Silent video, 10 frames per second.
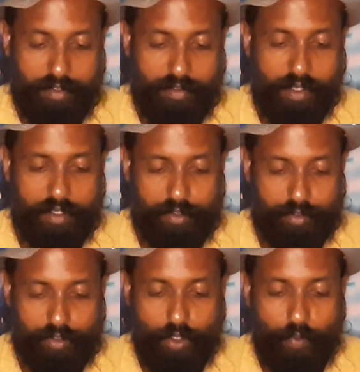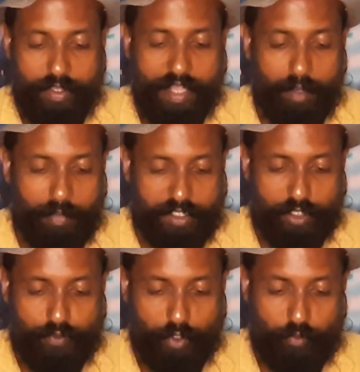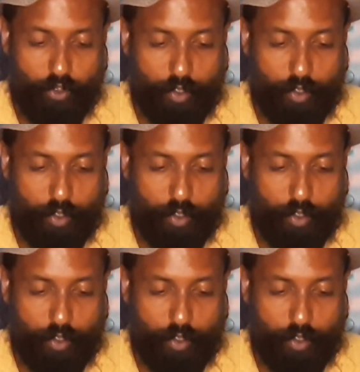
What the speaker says: Right, so with that message for the